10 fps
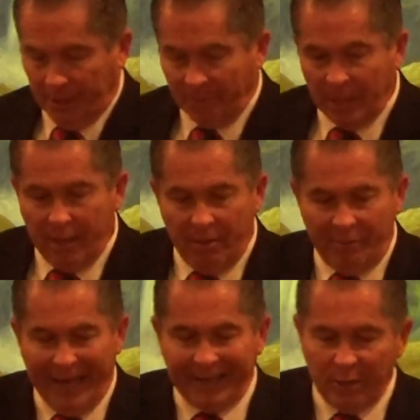thee.
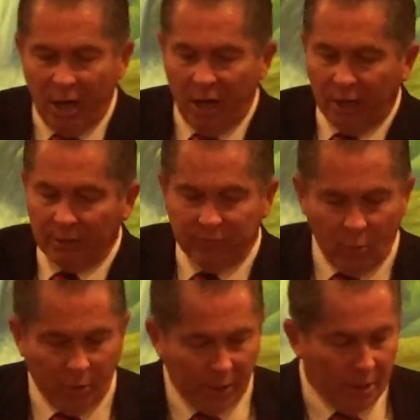Thank God
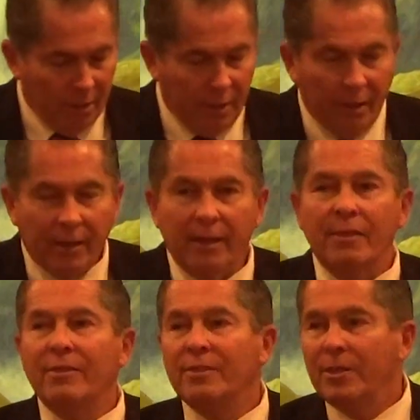for
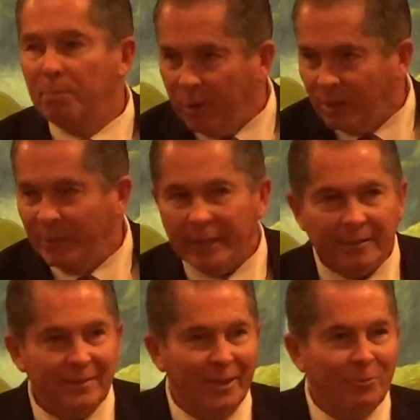the permit
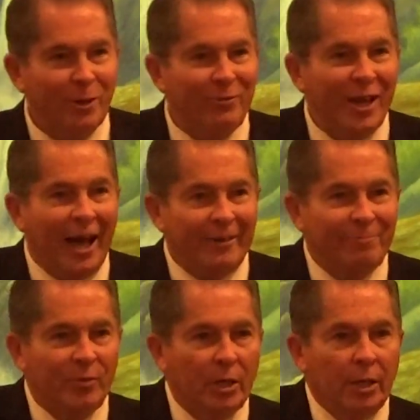that we've got.
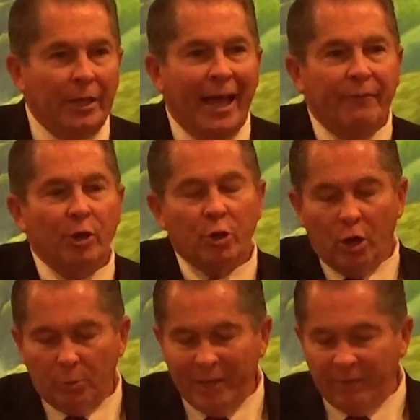Now, if you're
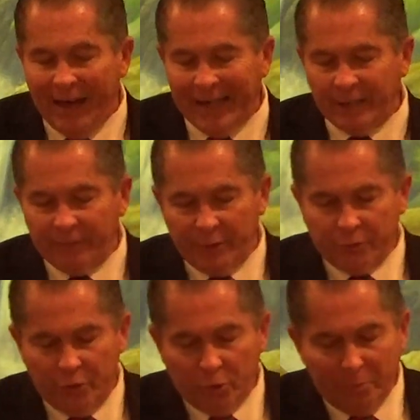going to be valiant for
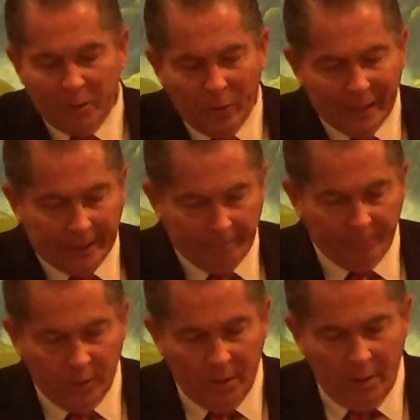the truth, be willing.
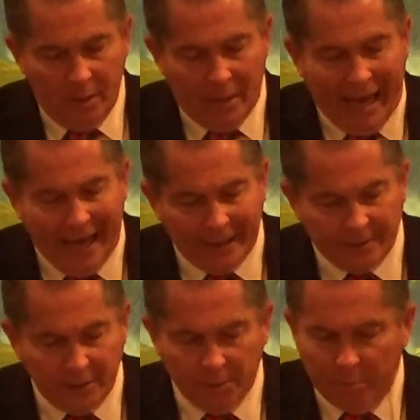
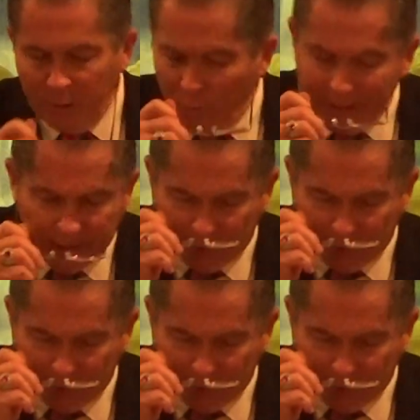And be willing